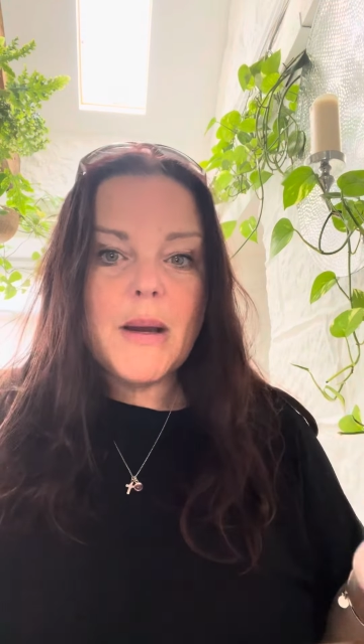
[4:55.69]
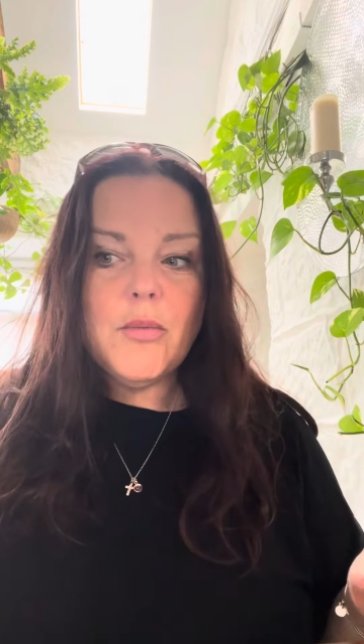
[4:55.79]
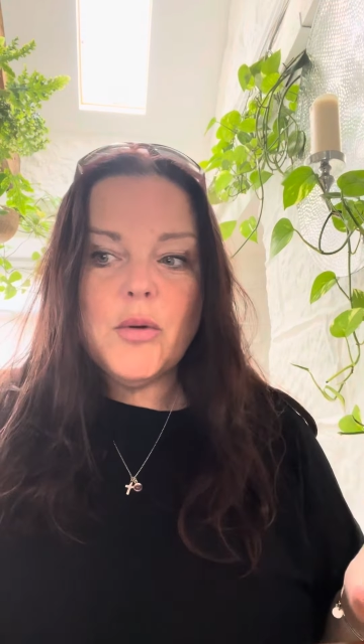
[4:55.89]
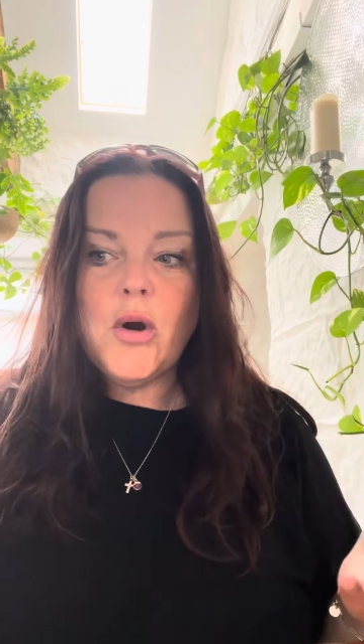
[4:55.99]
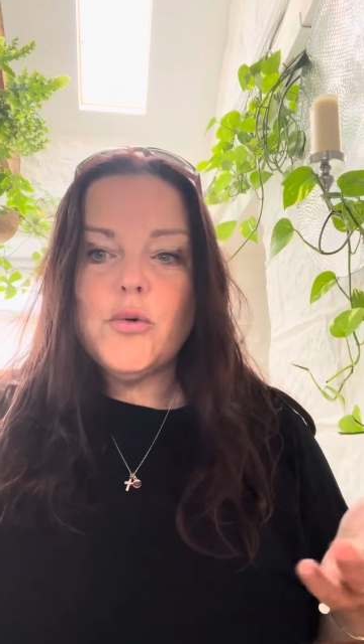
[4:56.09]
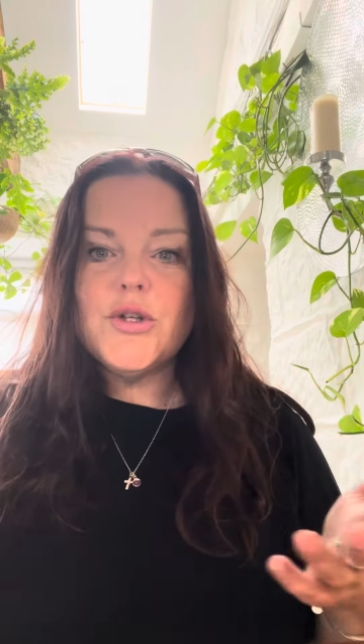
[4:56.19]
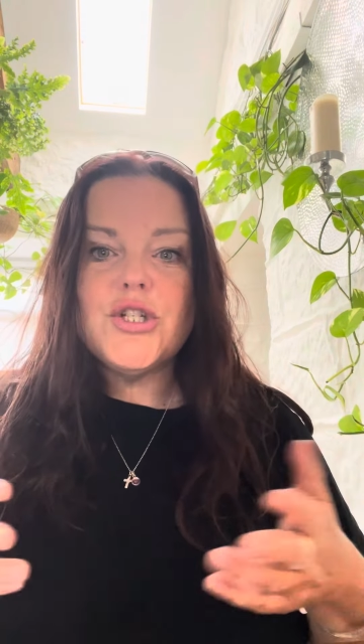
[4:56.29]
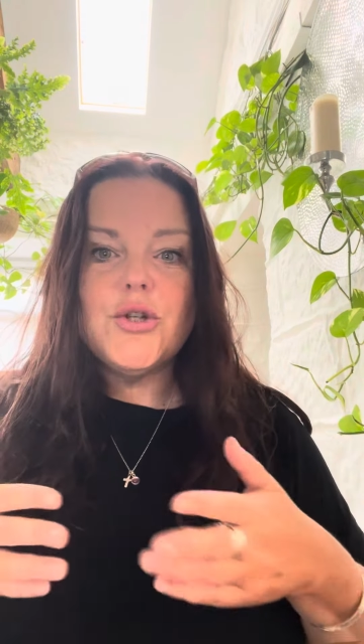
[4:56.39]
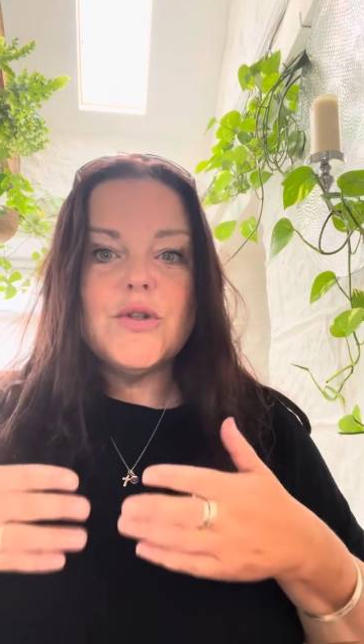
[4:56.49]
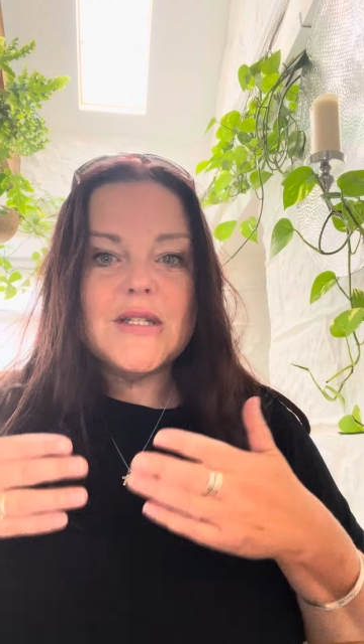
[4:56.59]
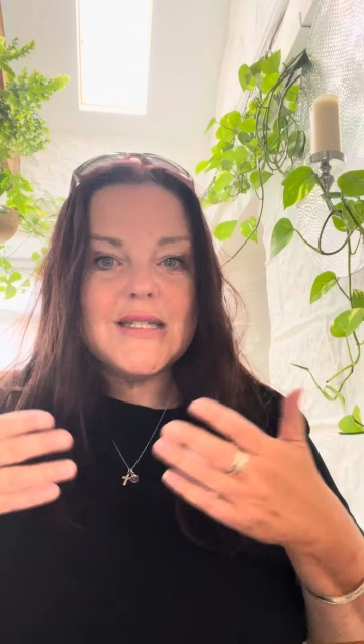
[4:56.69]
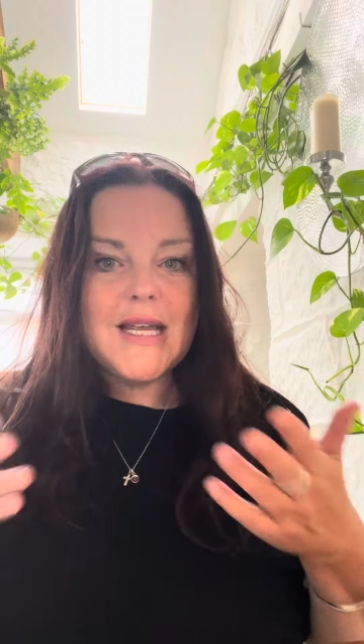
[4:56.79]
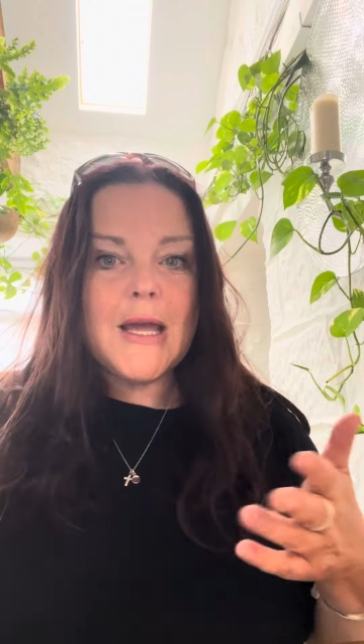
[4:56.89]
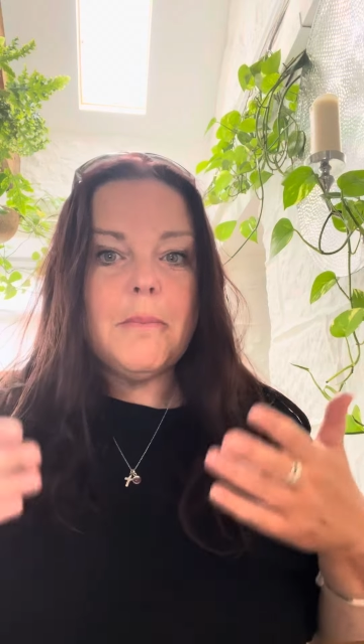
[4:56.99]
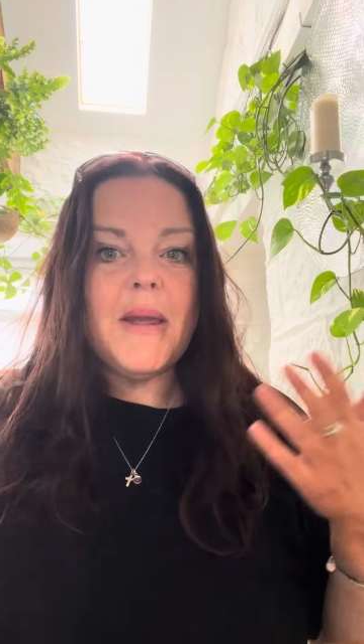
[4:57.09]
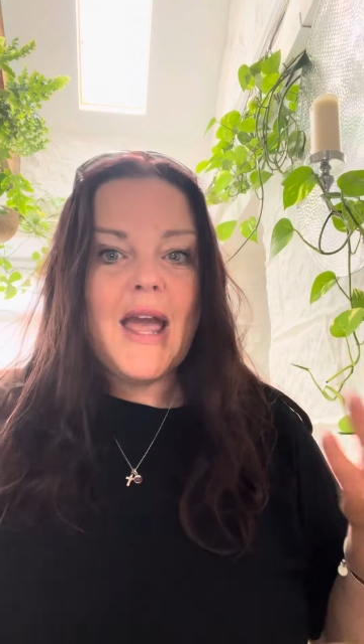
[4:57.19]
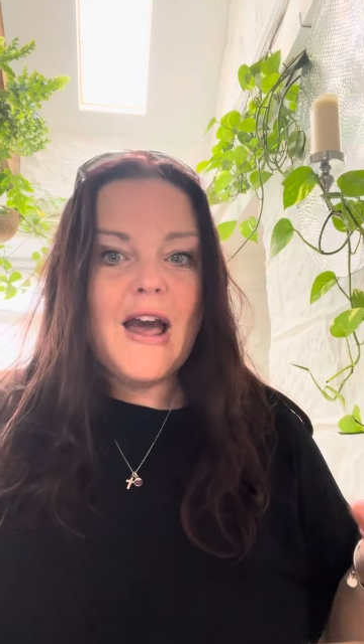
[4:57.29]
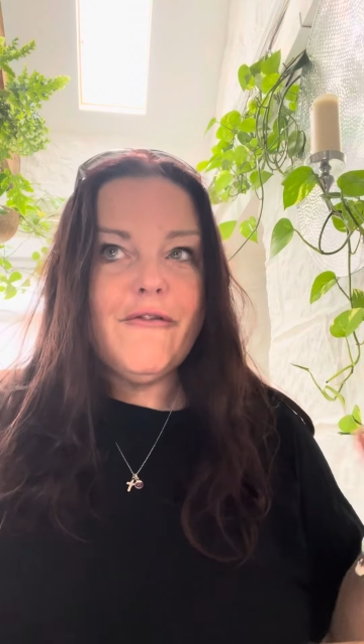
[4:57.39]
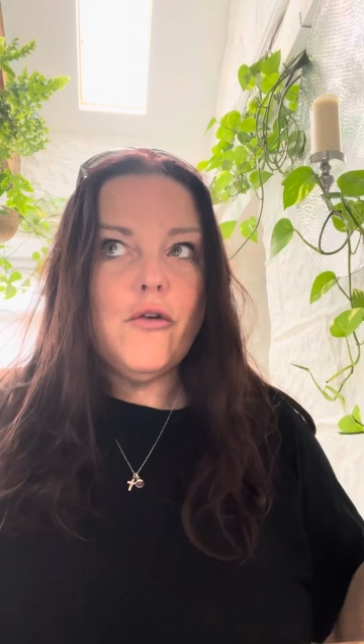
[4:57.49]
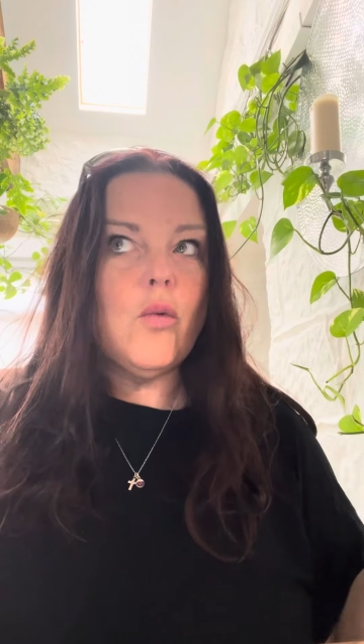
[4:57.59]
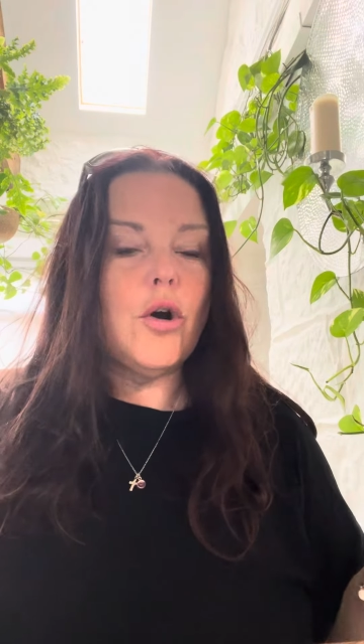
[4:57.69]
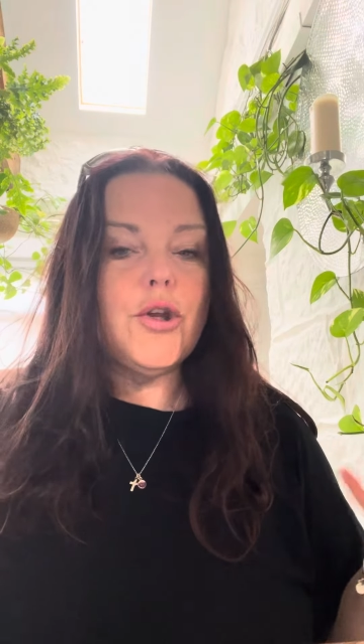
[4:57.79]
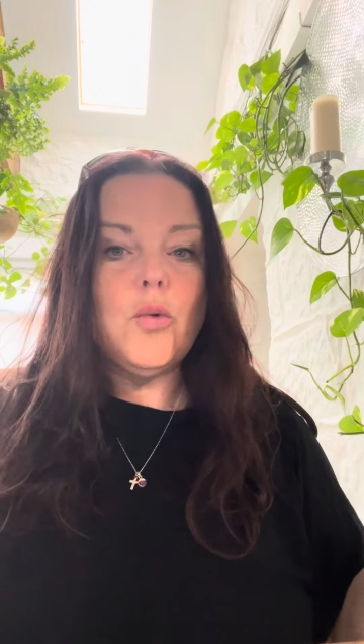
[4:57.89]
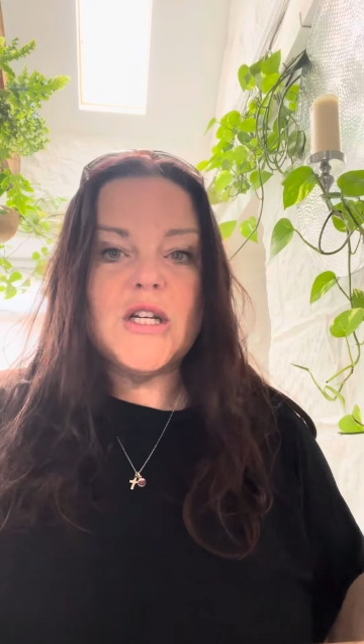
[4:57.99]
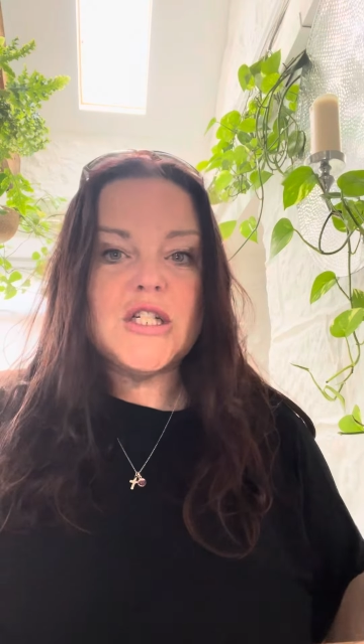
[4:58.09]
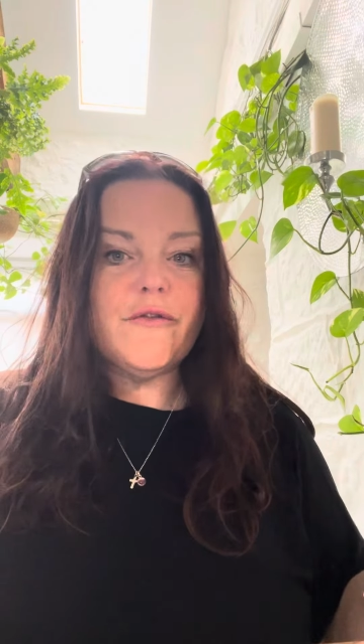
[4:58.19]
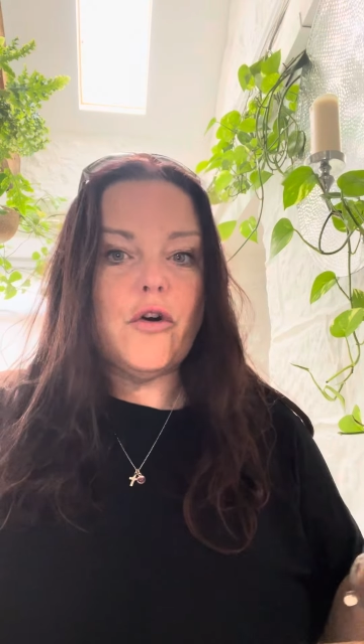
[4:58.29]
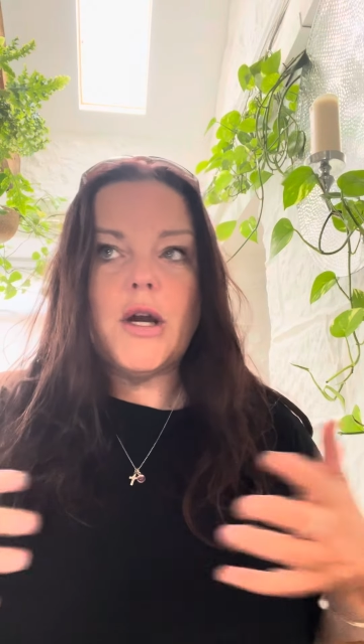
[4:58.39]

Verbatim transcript: mum always used to say, be careful what you wish for.